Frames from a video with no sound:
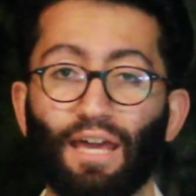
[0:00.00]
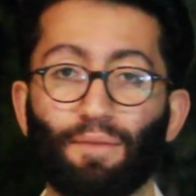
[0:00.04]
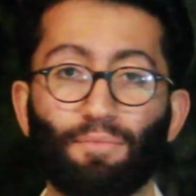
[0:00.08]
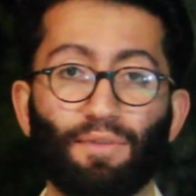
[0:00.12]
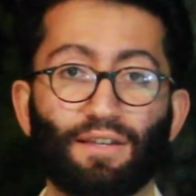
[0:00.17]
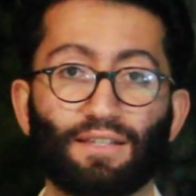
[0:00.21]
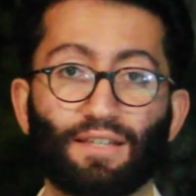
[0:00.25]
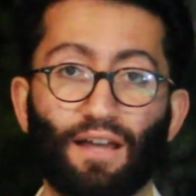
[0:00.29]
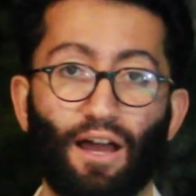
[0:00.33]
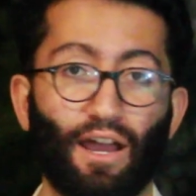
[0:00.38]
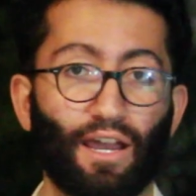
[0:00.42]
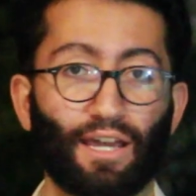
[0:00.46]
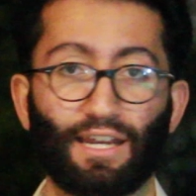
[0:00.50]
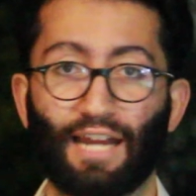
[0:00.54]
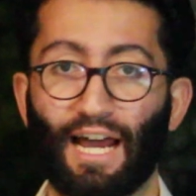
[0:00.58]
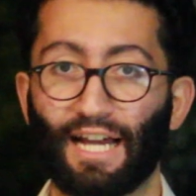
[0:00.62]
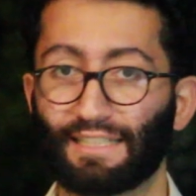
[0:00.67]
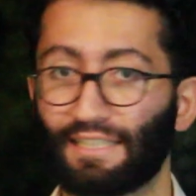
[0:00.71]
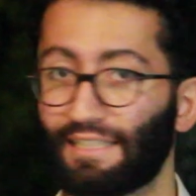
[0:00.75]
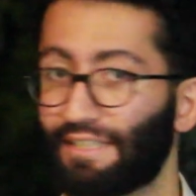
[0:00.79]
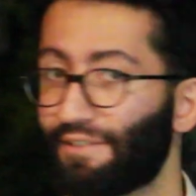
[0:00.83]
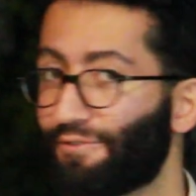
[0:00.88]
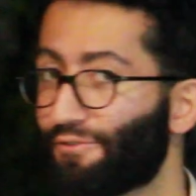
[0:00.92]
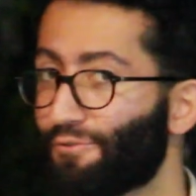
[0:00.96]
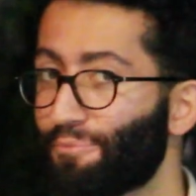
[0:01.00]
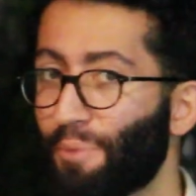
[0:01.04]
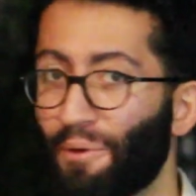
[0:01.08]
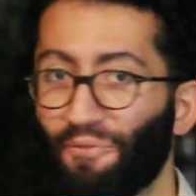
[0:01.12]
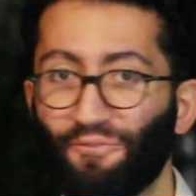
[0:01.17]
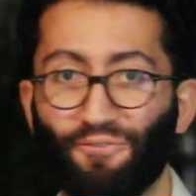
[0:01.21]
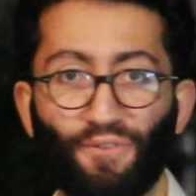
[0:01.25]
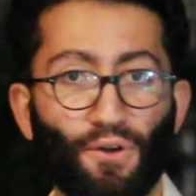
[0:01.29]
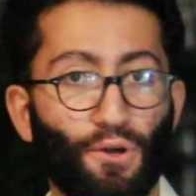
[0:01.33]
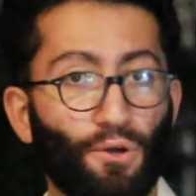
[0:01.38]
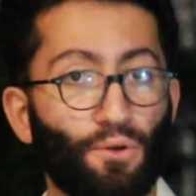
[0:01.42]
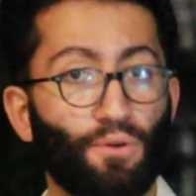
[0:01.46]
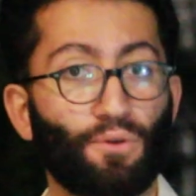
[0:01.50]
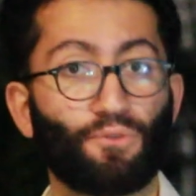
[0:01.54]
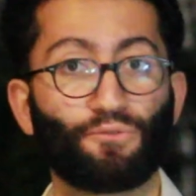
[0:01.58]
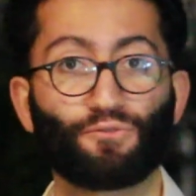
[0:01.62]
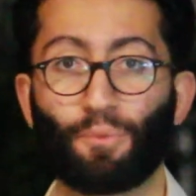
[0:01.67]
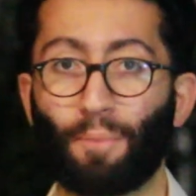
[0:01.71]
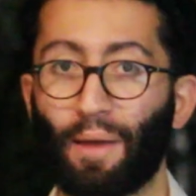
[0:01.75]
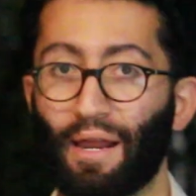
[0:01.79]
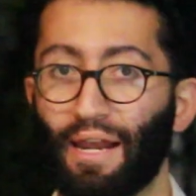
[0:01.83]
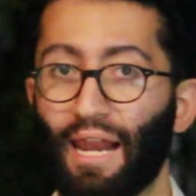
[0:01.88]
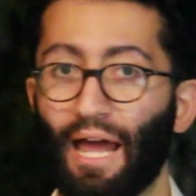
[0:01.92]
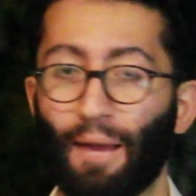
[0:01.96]
it means that I can access it from my phone,
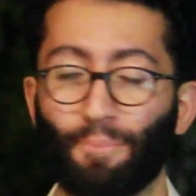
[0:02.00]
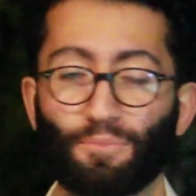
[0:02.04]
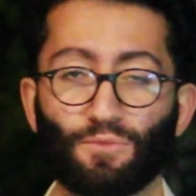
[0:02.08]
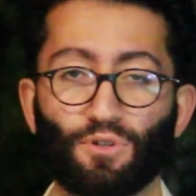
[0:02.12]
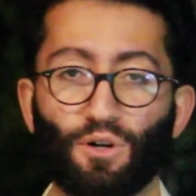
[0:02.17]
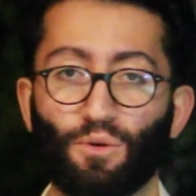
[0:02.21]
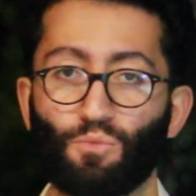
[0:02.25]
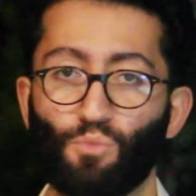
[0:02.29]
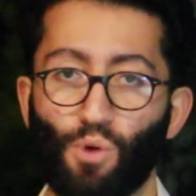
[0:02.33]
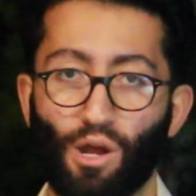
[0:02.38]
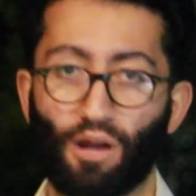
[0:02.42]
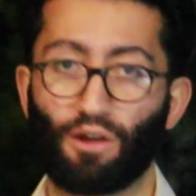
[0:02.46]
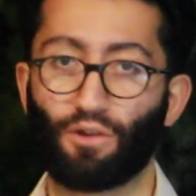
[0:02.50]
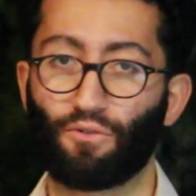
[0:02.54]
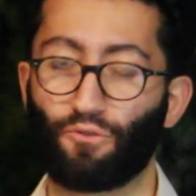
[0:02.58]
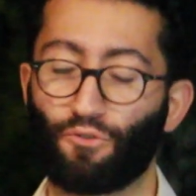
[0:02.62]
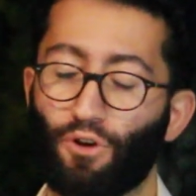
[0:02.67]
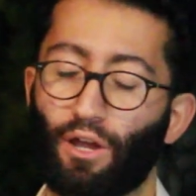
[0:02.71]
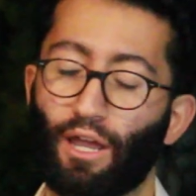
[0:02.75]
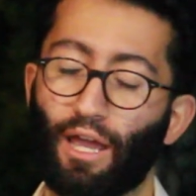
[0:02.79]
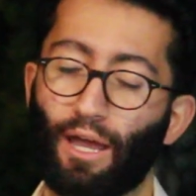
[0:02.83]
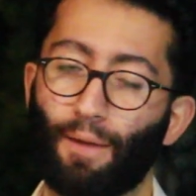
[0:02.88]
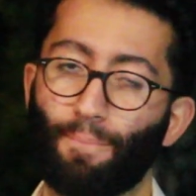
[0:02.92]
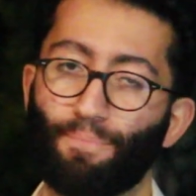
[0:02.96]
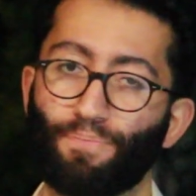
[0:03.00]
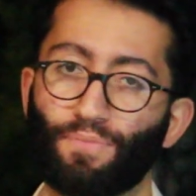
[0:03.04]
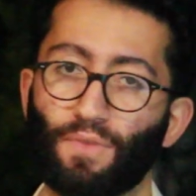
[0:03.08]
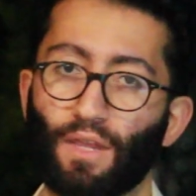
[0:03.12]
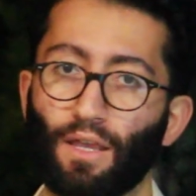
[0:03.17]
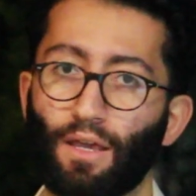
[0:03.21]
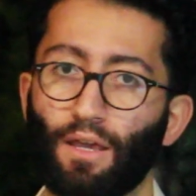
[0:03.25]
from my laptop, wherever I am.